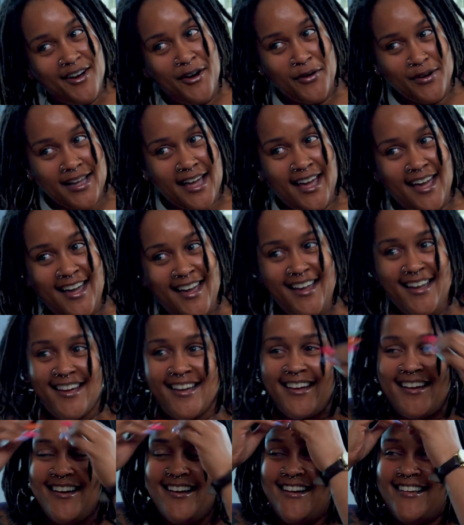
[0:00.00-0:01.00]
Okay?
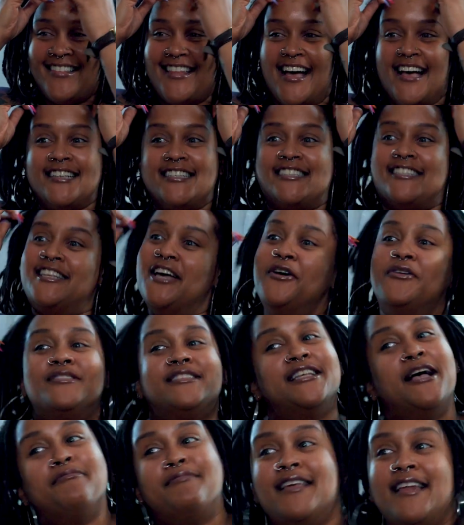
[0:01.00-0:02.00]
Right. That's still
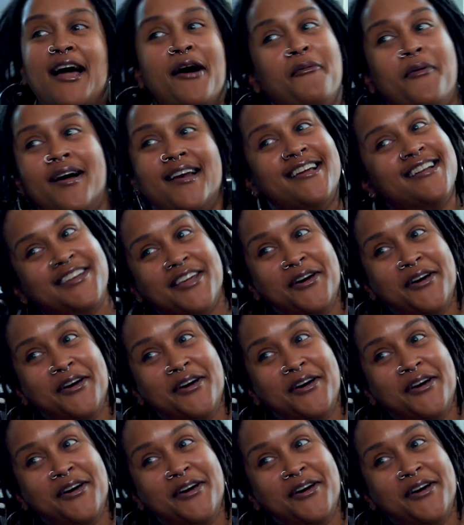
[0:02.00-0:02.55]
something I want